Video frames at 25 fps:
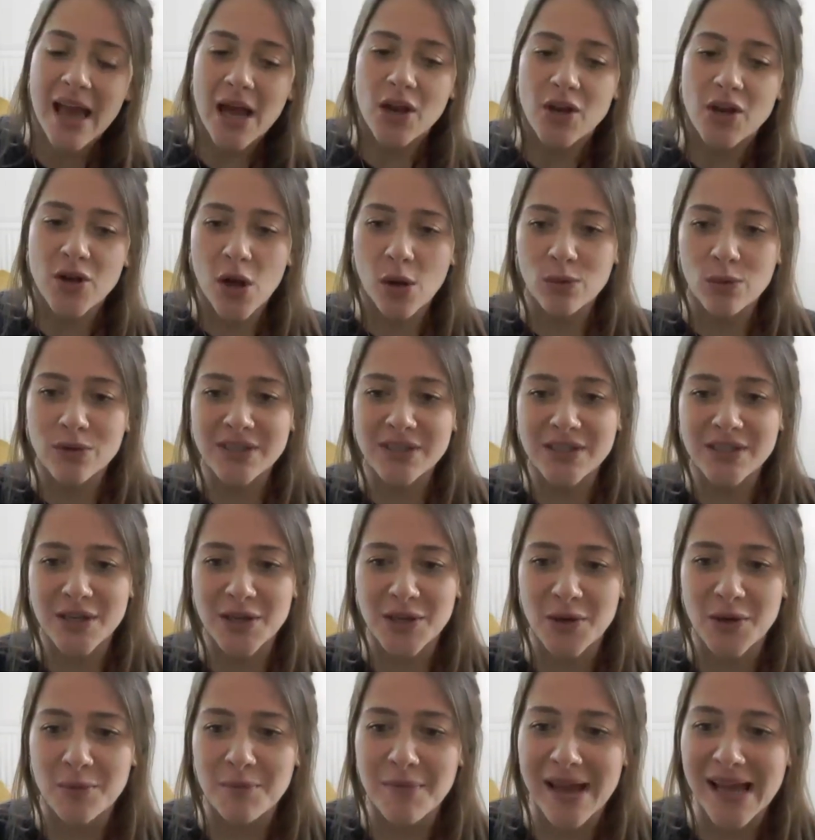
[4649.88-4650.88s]
notes that
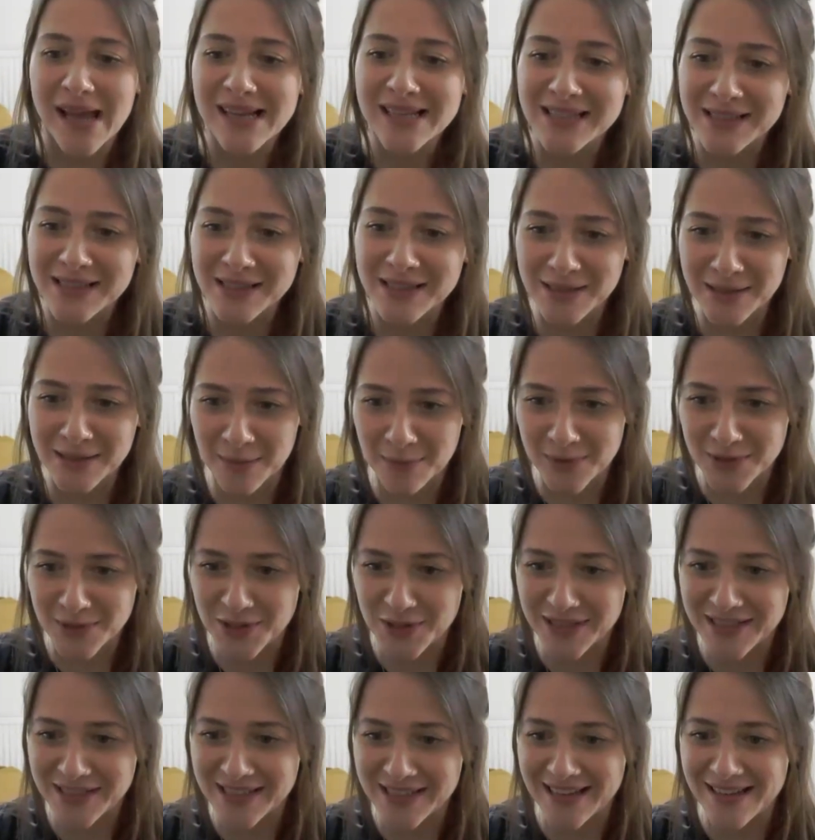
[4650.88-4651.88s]
you missed, someone's
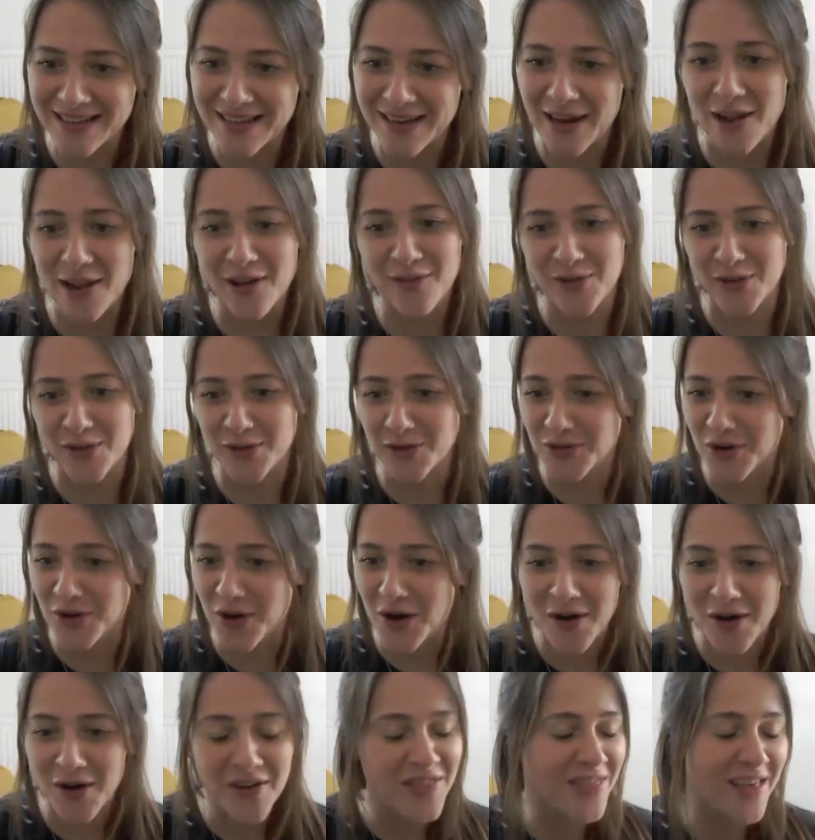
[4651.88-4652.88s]
just said, love your
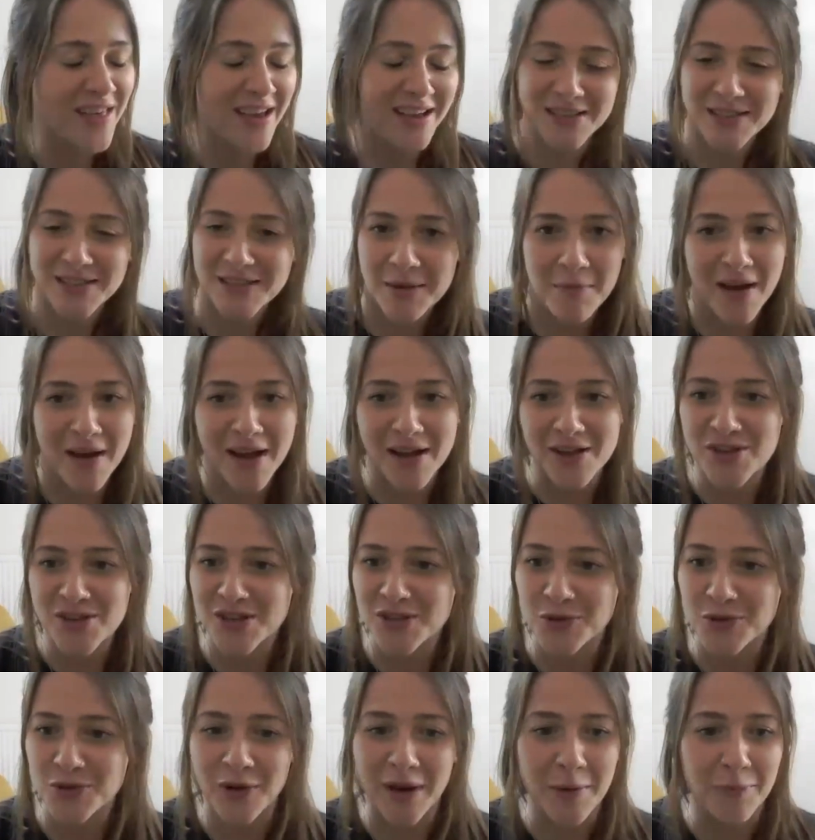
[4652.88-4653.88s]
dog. Thanks so much.
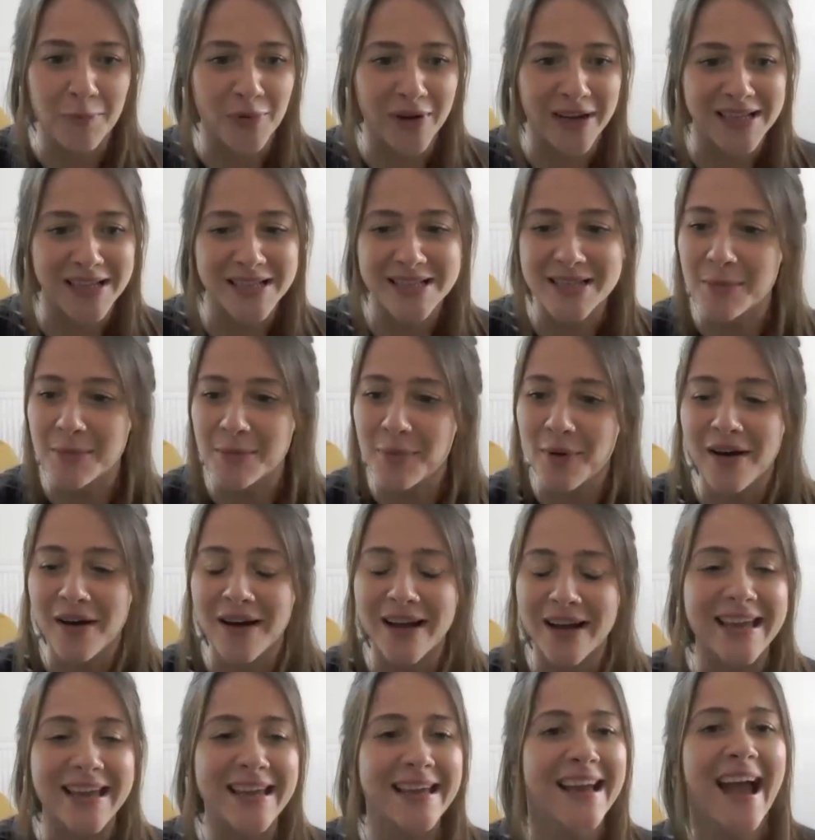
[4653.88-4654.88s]
It's all I'm bringing to the
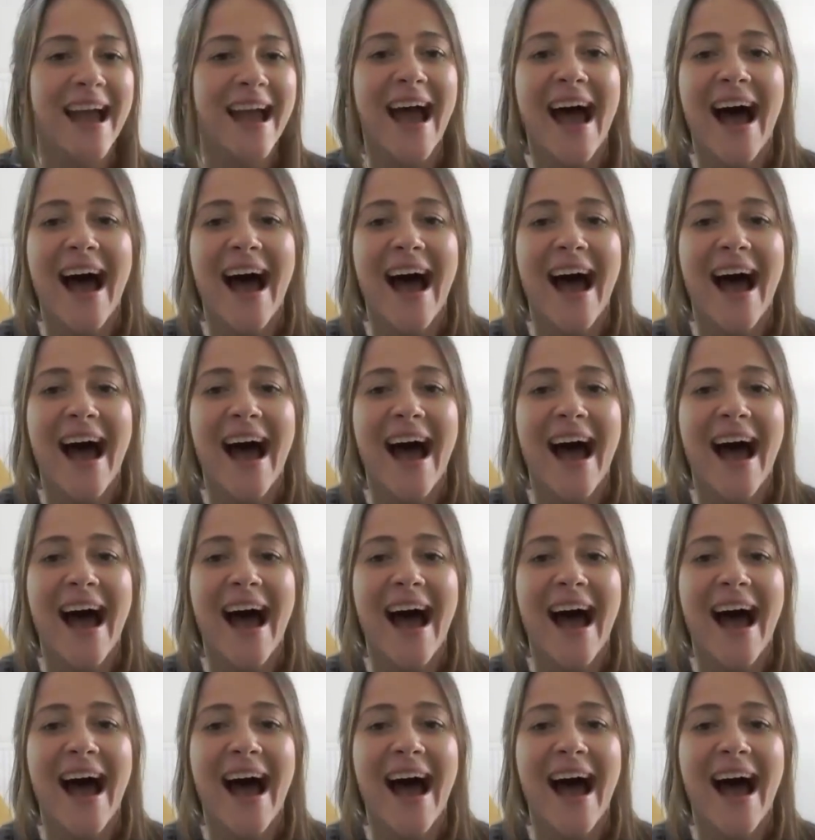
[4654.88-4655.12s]
party.